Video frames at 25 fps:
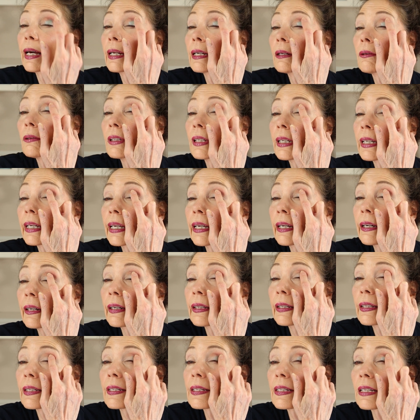And I want to
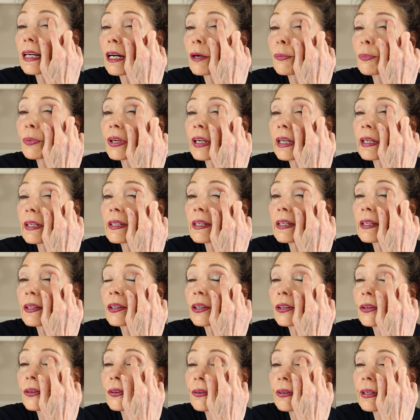carry this up into
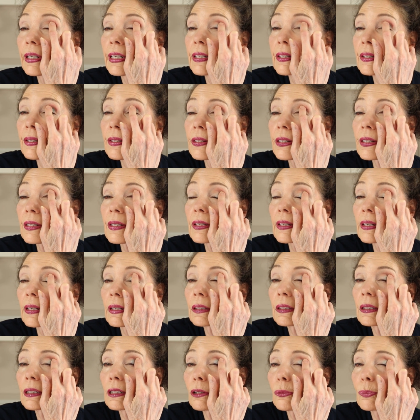the crease just a
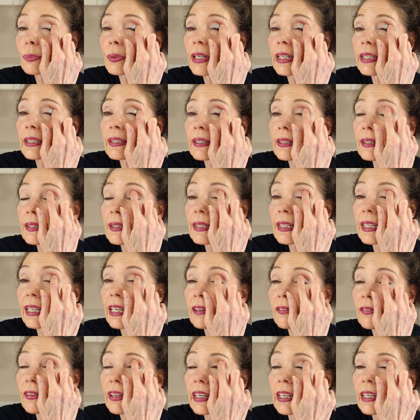little bit, just to
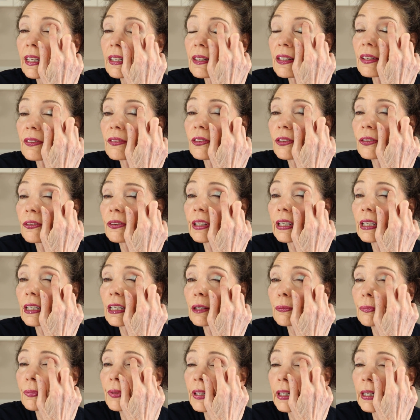give a hint of green
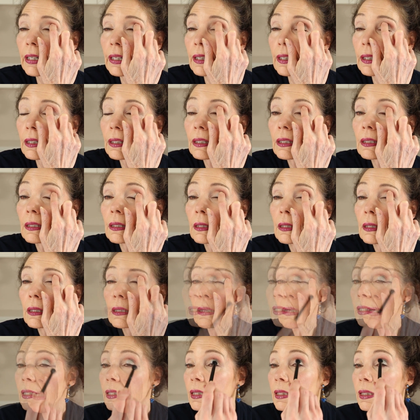up there.
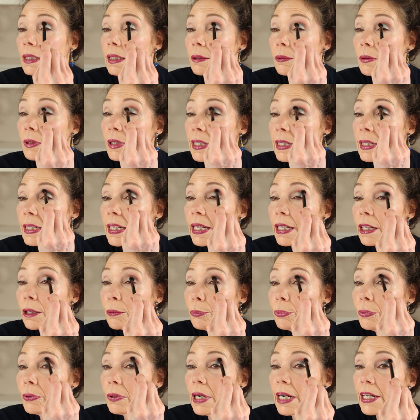And I want to take a
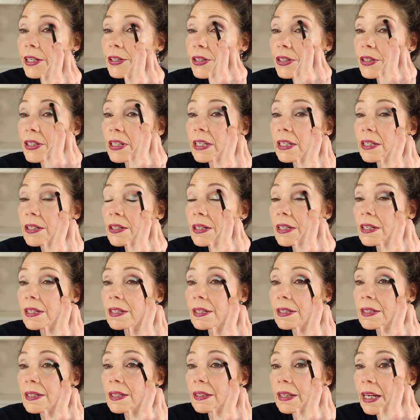brush and
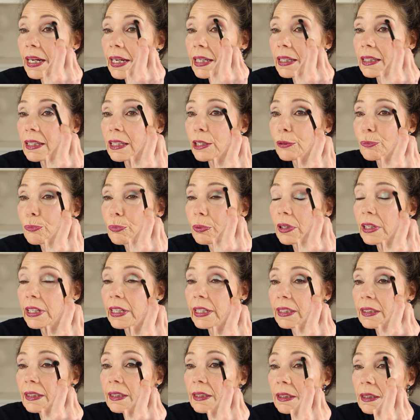just lightly
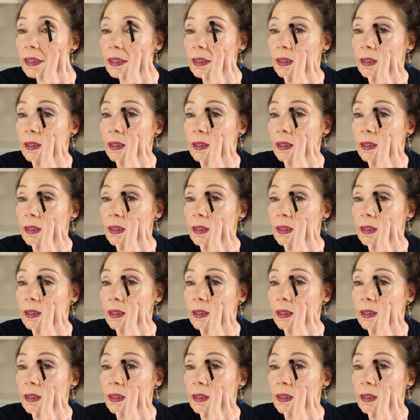blend.